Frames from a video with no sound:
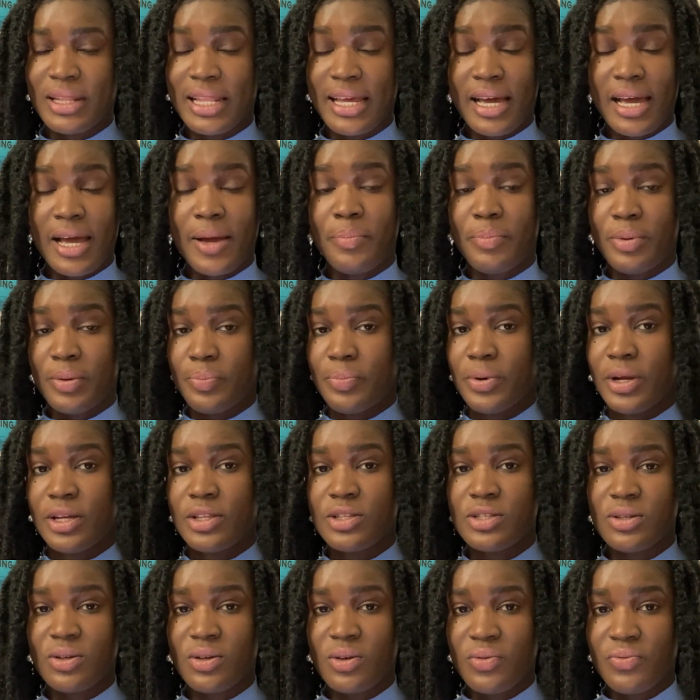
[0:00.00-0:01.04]
that are
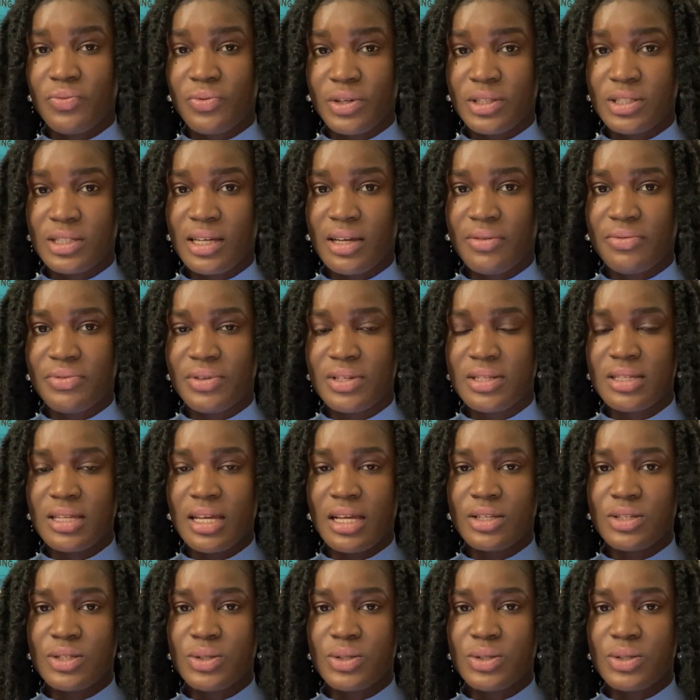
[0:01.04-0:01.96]
preparing to go for their visa.